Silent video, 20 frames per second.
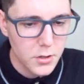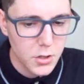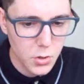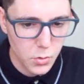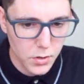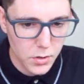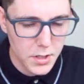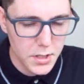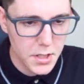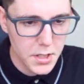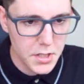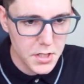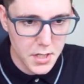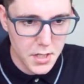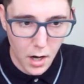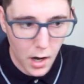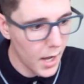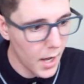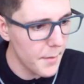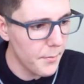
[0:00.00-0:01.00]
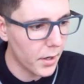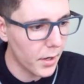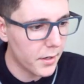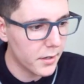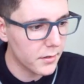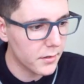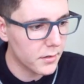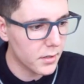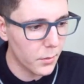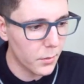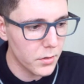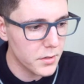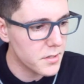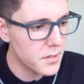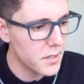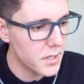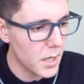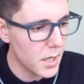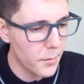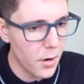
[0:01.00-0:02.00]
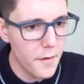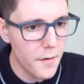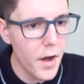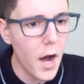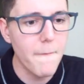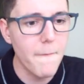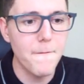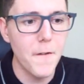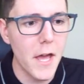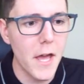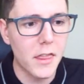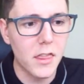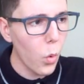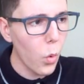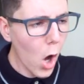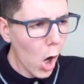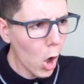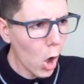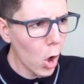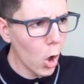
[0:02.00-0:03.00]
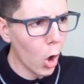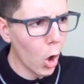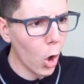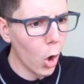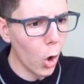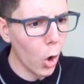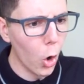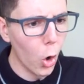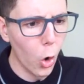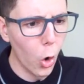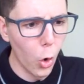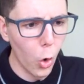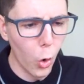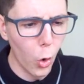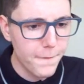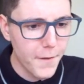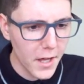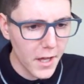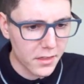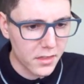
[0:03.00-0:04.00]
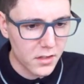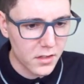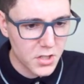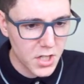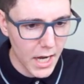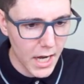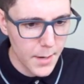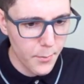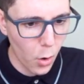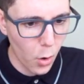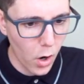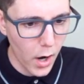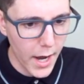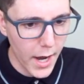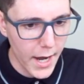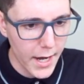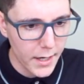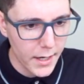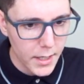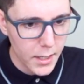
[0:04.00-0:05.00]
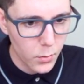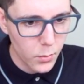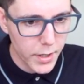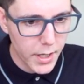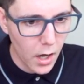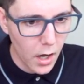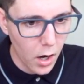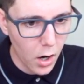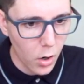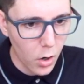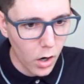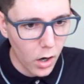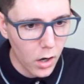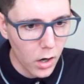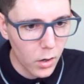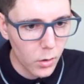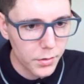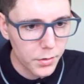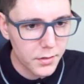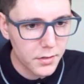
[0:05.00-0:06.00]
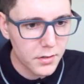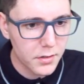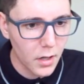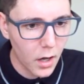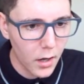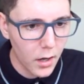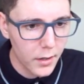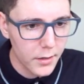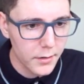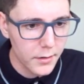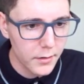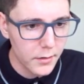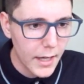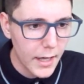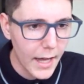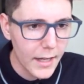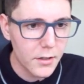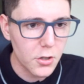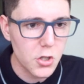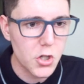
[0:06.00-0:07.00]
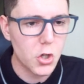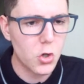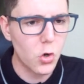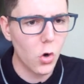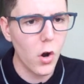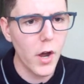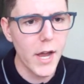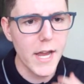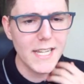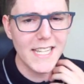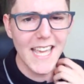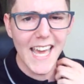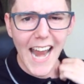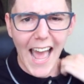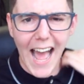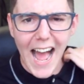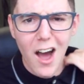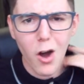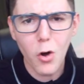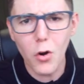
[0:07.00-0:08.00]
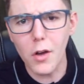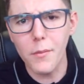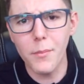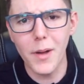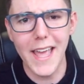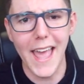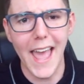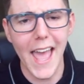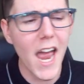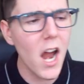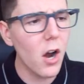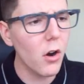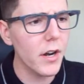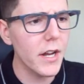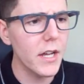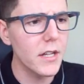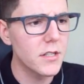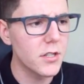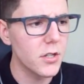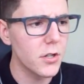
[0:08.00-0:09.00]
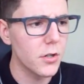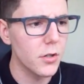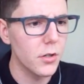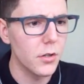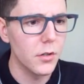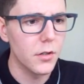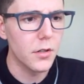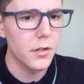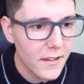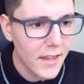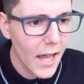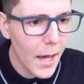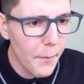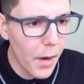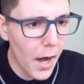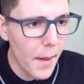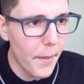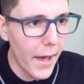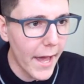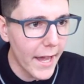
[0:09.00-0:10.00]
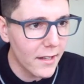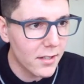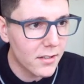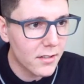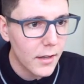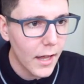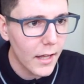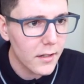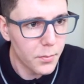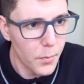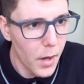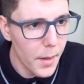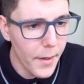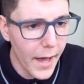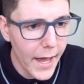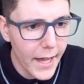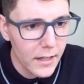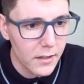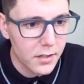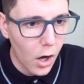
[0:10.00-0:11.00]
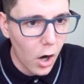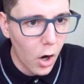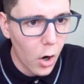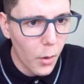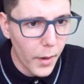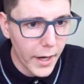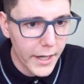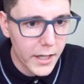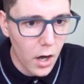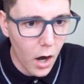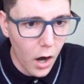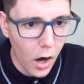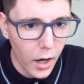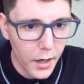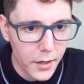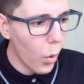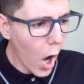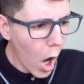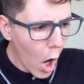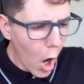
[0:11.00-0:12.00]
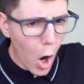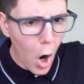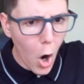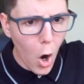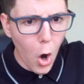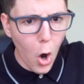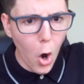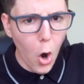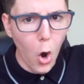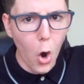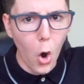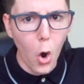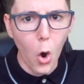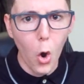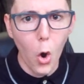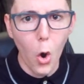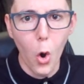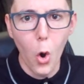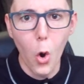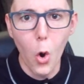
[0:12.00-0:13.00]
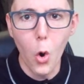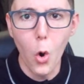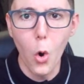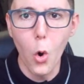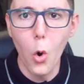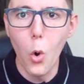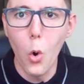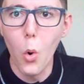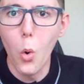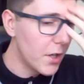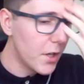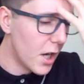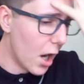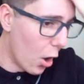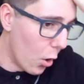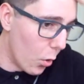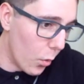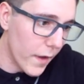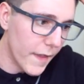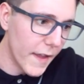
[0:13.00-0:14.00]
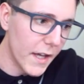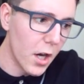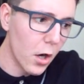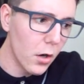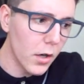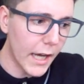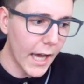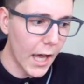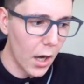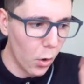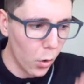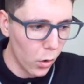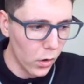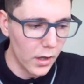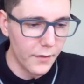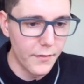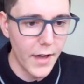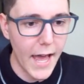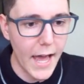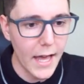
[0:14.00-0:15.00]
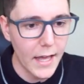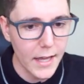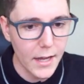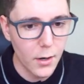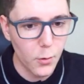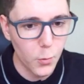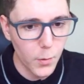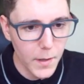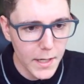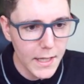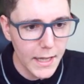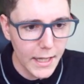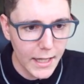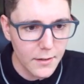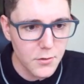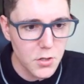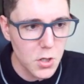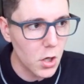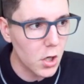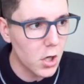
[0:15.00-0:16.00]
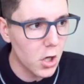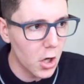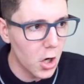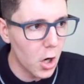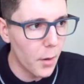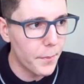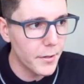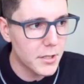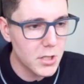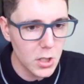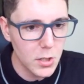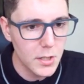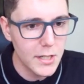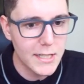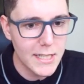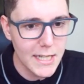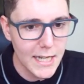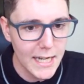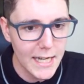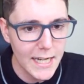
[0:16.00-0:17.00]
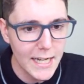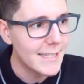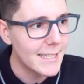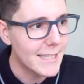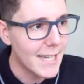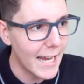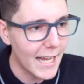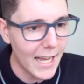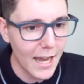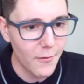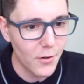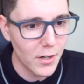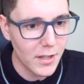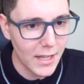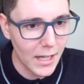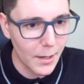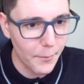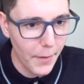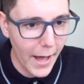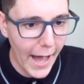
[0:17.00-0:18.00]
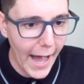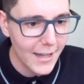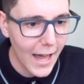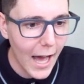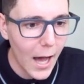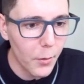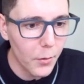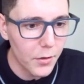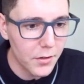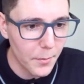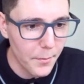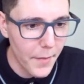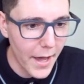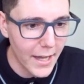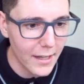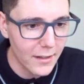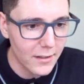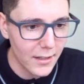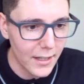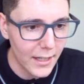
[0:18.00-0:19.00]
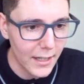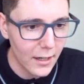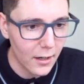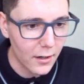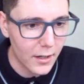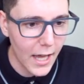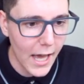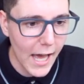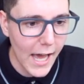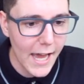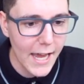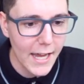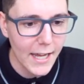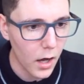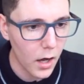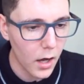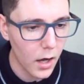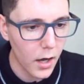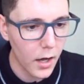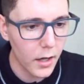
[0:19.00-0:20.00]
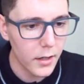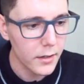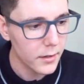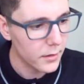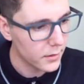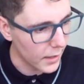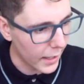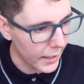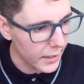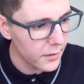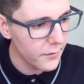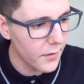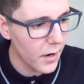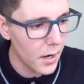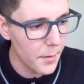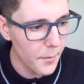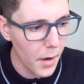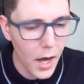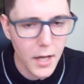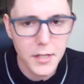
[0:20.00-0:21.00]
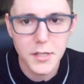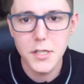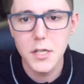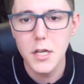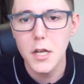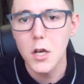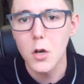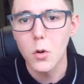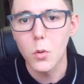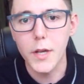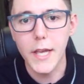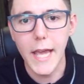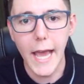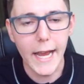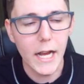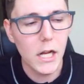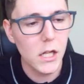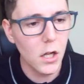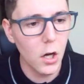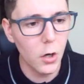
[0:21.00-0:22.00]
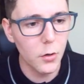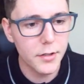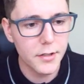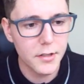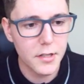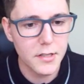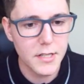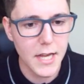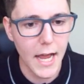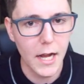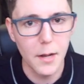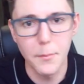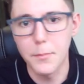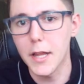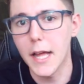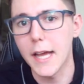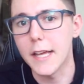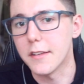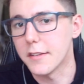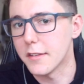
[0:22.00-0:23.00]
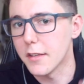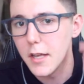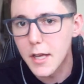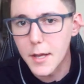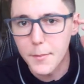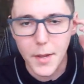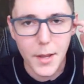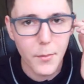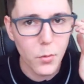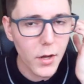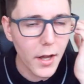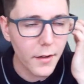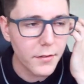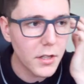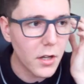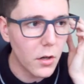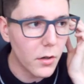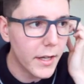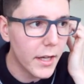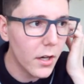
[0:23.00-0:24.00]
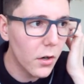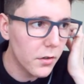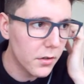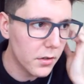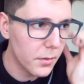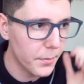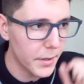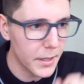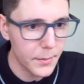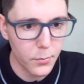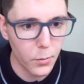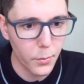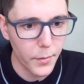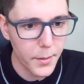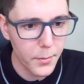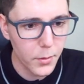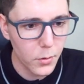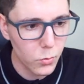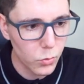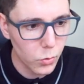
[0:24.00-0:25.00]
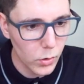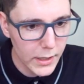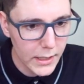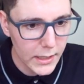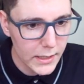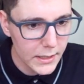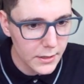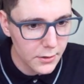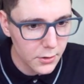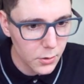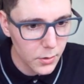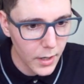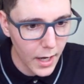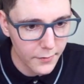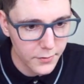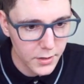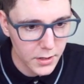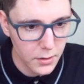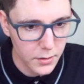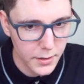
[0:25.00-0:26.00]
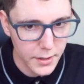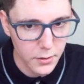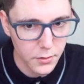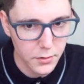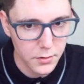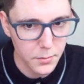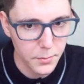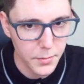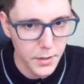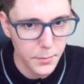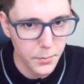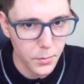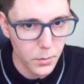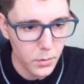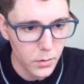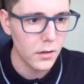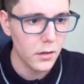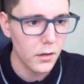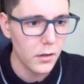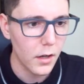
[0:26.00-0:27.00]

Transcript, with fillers: do you want to just die because someone's going to come over? I'm fifth. Woo! Fifth Chai Boy. Here we go. Oh, son. Get destroyed. Get out of my area, dude. Is that my base? That's my base. Oh, my God. Woo! You know, when they don't get all of it, it really gives you a good opportunity to take everything back. That was amazing. Okay. Uh, thank you very much. We're getting close to second place. Maybe we have to go kill some people. Maybe we really do have to go kill some people.